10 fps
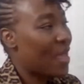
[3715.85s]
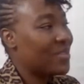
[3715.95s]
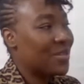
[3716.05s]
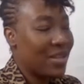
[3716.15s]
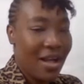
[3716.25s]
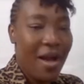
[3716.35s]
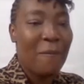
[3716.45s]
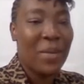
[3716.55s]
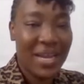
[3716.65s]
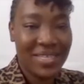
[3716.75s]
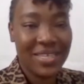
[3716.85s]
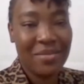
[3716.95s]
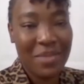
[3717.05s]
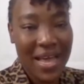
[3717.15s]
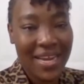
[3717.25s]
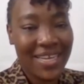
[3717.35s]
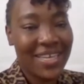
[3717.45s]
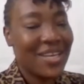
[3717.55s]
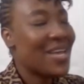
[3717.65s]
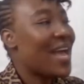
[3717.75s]
And so they got married to the man,
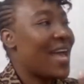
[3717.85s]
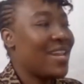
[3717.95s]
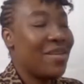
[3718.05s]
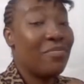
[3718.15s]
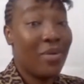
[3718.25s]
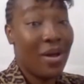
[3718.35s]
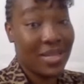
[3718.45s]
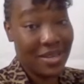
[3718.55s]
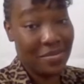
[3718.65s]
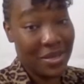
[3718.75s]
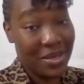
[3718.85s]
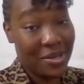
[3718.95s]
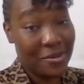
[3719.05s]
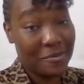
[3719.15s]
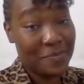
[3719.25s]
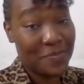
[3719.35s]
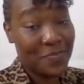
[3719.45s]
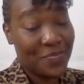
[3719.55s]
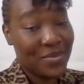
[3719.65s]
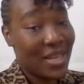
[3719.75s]
and they brought him here.
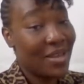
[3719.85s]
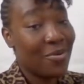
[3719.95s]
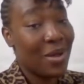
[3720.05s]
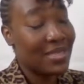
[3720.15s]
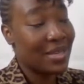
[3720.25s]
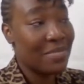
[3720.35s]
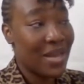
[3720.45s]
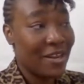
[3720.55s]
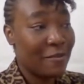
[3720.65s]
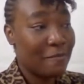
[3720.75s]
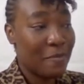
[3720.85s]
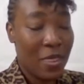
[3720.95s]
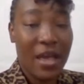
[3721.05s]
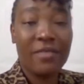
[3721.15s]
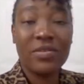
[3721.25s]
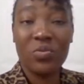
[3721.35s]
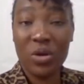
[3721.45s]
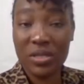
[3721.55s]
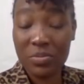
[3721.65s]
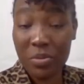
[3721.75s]
And as a man, you have to
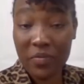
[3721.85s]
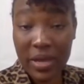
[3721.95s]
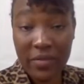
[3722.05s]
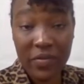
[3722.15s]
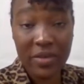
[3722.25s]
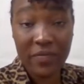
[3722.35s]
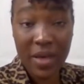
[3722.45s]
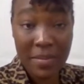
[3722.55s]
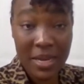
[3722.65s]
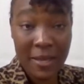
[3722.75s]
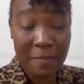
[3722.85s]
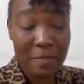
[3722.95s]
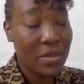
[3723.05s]
work to provide for your family.